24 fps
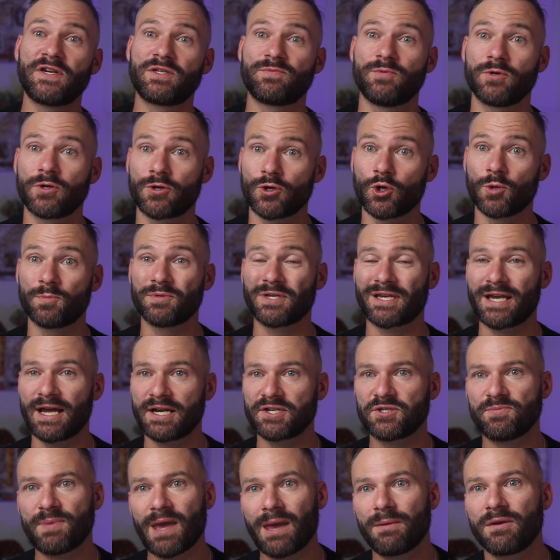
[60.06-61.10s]
Facebook groups and
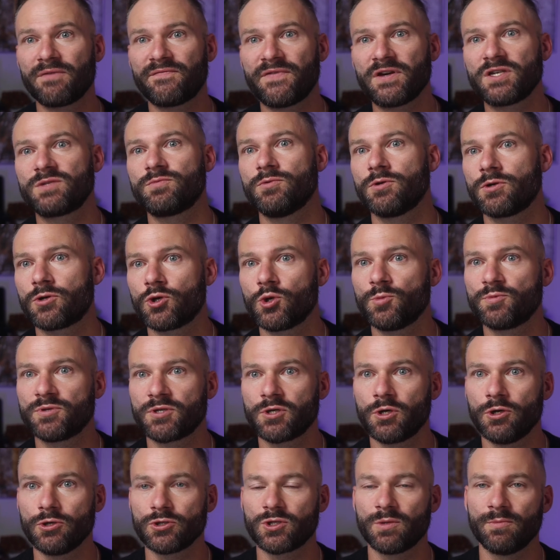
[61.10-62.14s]
kind of spamming Facebook groups
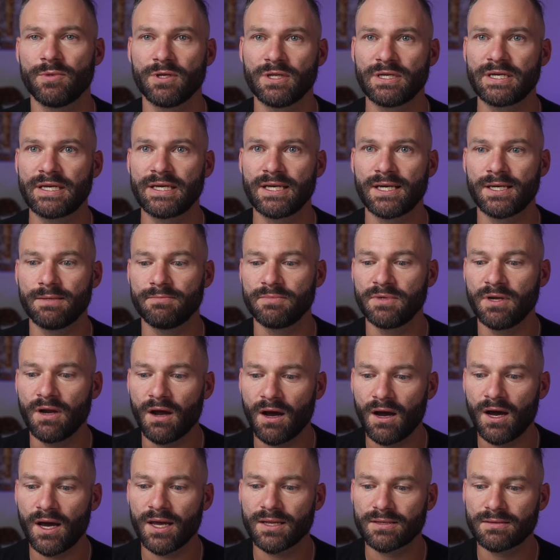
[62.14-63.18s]
and ultimately
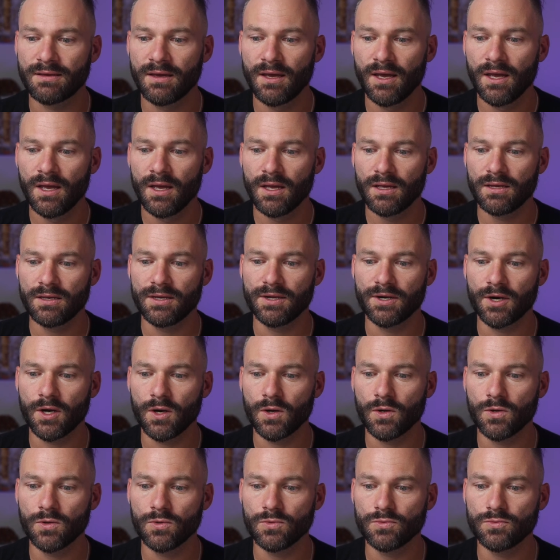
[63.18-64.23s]
not
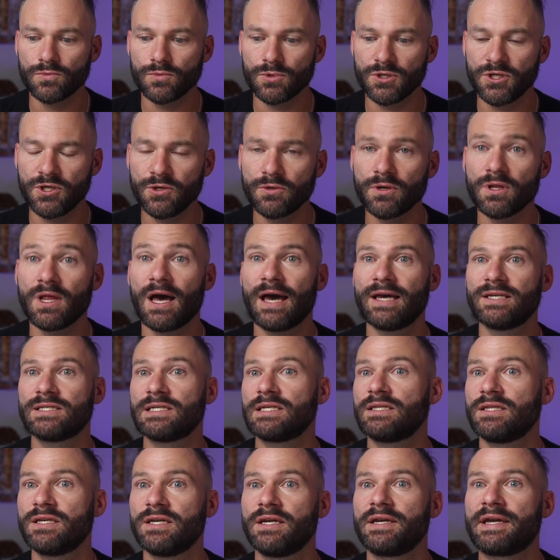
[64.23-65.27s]

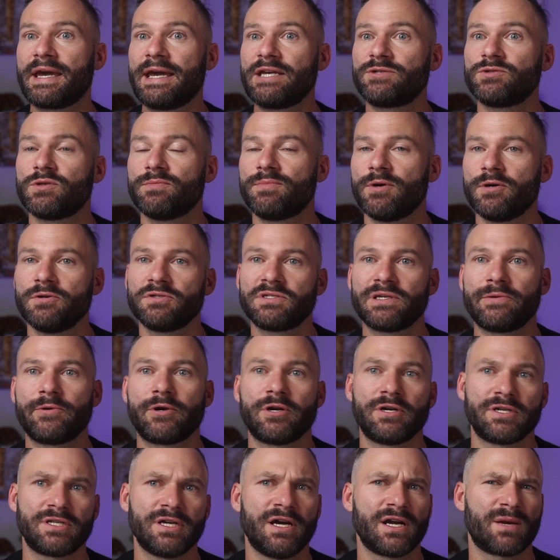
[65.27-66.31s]
utilizing the engagement post that we're
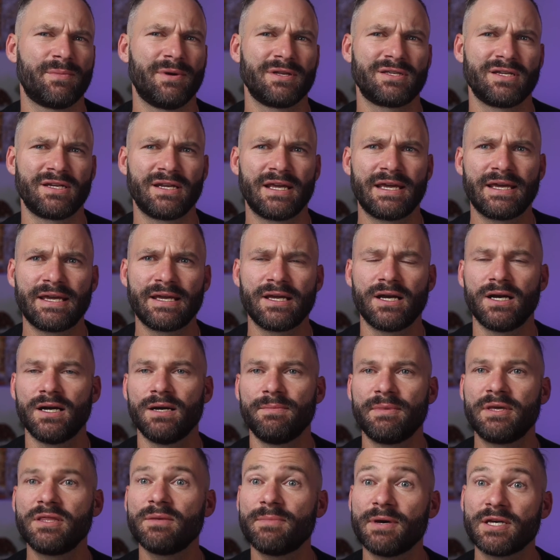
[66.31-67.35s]
going to talk about today
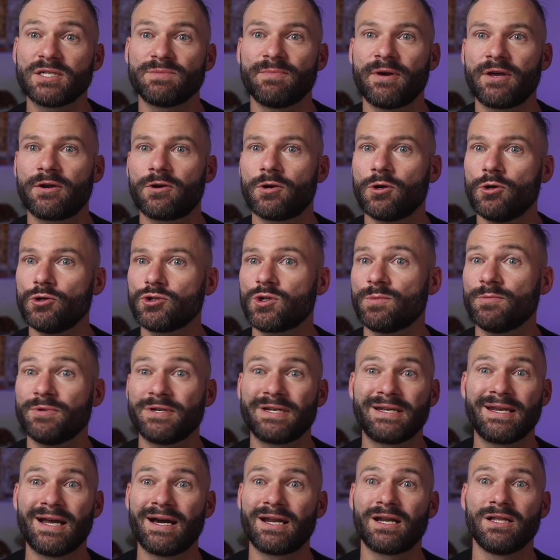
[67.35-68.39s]
in the best manner,
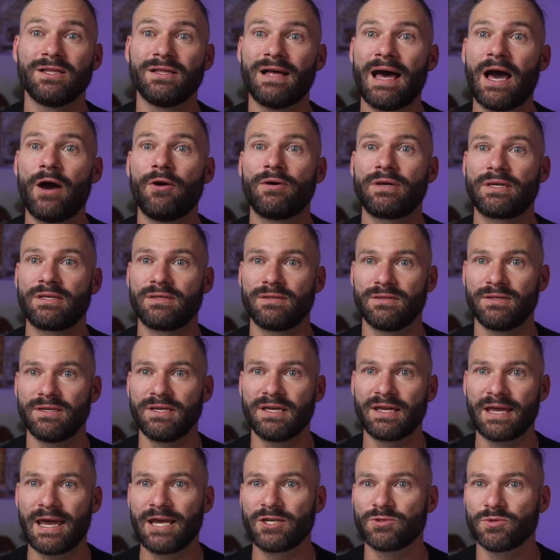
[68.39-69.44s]
ultimately not allowing
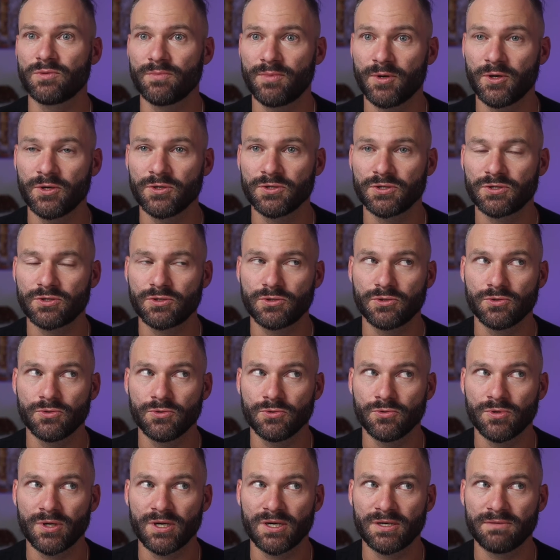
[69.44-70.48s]
the engagement post
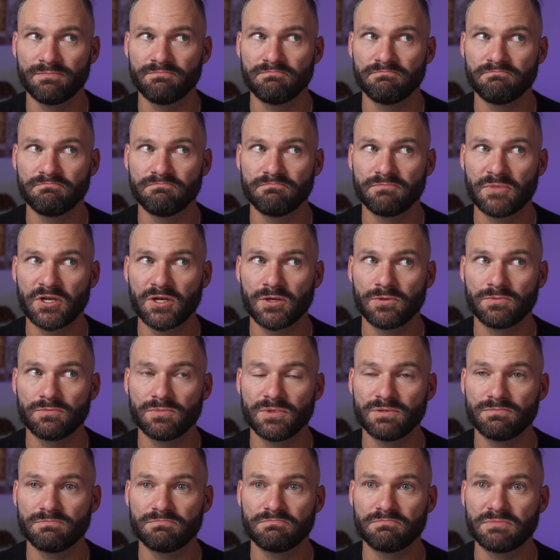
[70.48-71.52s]
to,
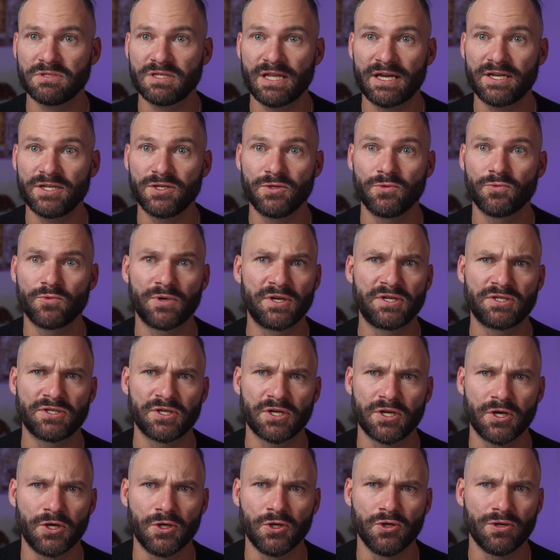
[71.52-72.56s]
let you reach
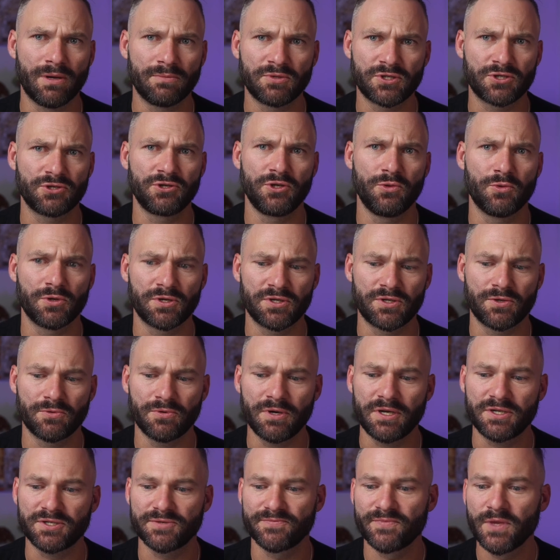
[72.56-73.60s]
the goal I'm sure you want it to
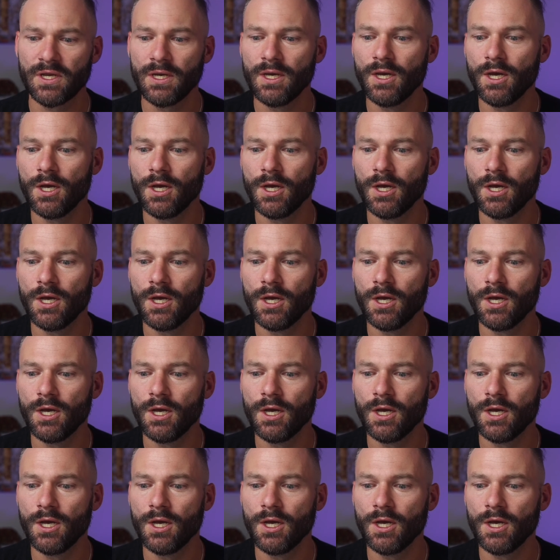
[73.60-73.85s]
reach.